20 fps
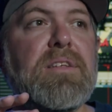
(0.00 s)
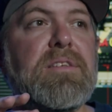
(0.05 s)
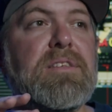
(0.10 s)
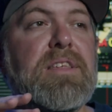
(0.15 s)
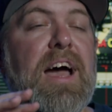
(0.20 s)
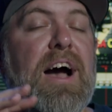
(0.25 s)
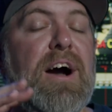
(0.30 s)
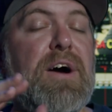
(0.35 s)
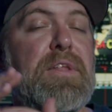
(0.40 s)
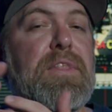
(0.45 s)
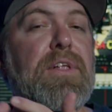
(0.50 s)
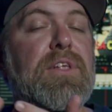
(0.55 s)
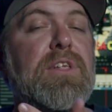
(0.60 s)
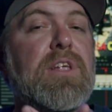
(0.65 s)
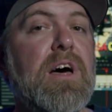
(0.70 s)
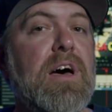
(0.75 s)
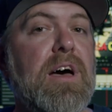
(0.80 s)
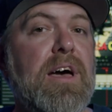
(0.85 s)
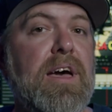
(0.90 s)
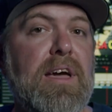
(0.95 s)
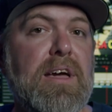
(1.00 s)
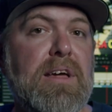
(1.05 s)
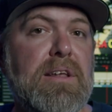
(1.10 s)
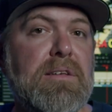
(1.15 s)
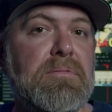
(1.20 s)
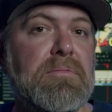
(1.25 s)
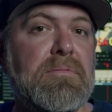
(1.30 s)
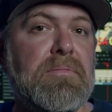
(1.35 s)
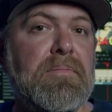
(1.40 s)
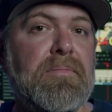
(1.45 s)
down the
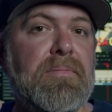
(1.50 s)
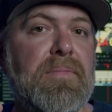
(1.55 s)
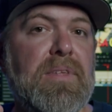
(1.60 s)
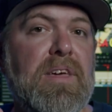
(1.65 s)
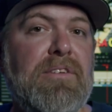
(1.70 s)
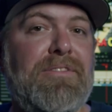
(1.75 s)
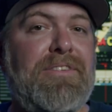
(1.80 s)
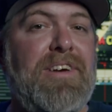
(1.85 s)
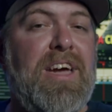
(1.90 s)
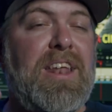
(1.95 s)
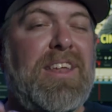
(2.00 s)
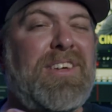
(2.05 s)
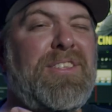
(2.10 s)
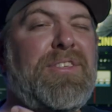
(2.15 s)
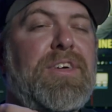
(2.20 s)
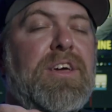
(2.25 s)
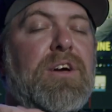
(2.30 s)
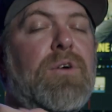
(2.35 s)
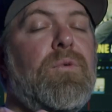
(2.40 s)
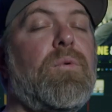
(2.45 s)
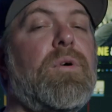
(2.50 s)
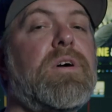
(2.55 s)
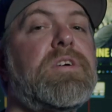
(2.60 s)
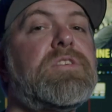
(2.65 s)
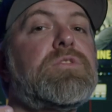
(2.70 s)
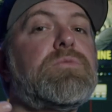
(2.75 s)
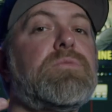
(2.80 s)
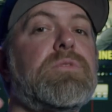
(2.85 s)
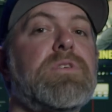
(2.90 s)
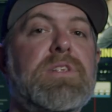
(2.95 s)
line, if anything
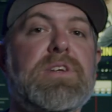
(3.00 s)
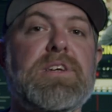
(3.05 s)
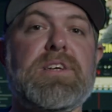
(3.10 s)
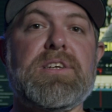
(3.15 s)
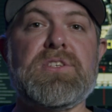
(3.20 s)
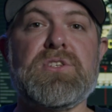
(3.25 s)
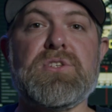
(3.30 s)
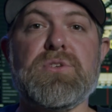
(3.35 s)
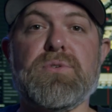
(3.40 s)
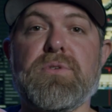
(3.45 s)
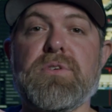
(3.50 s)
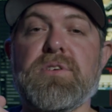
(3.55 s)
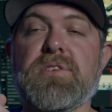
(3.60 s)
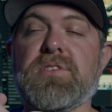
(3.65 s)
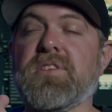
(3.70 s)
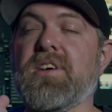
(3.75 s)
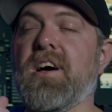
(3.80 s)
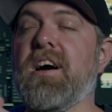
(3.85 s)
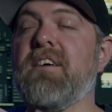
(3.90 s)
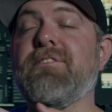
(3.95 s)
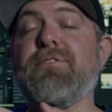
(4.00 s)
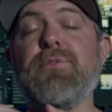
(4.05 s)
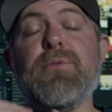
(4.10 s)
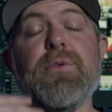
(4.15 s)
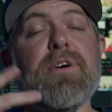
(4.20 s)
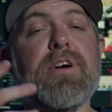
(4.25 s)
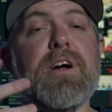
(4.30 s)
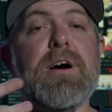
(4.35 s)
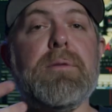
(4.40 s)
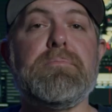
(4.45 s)
was released or a
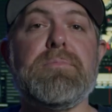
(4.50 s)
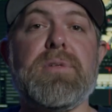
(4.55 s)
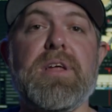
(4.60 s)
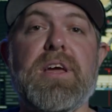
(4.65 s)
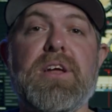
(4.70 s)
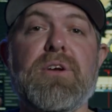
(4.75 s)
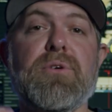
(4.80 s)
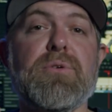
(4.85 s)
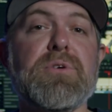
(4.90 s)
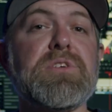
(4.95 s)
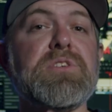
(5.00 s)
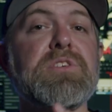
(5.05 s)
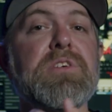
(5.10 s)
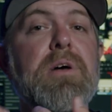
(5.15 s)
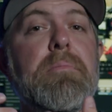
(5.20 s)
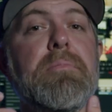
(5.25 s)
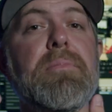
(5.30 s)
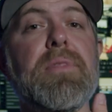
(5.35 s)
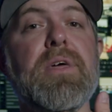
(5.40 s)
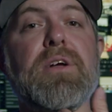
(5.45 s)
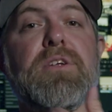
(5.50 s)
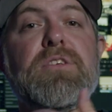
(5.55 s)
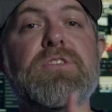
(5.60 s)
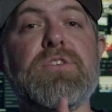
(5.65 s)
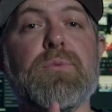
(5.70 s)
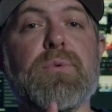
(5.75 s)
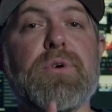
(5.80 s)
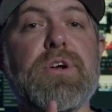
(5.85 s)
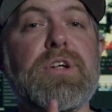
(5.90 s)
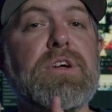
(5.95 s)
software update or something
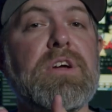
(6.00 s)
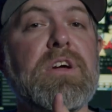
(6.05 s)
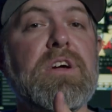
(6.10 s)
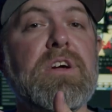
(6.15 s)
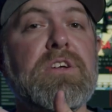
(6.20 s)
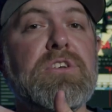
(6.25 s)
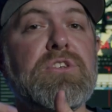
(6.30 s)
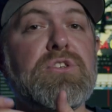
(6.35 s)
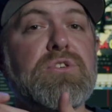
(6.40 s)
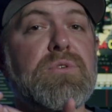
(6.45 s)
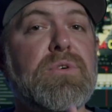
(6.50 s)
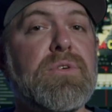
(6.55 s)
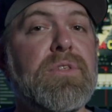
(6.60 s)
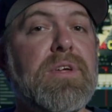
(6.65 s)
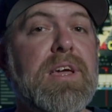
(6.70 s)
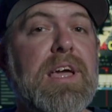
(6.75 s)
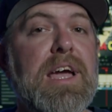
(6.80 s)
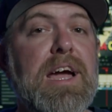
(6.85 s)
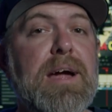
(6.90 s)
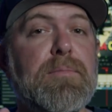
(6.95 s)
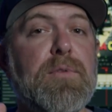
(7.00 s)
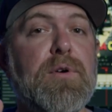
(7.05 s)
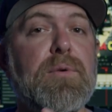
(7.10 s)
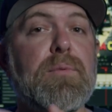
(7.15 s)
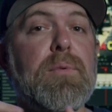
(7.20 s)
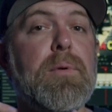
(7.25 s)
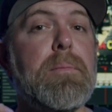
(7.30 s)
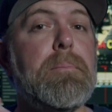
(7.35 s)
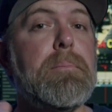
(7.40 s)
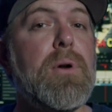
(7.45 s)
to where you can control the camera
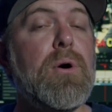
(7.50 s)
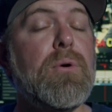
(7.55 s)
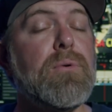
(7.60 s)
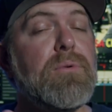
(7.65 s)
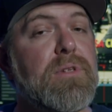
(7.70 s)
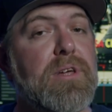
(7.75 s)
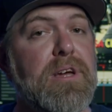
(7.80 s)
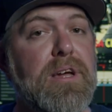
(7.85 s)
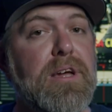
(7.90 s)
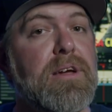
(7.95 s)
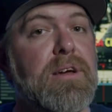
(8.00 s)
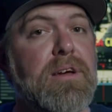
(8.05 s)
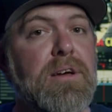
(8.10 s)
remotely,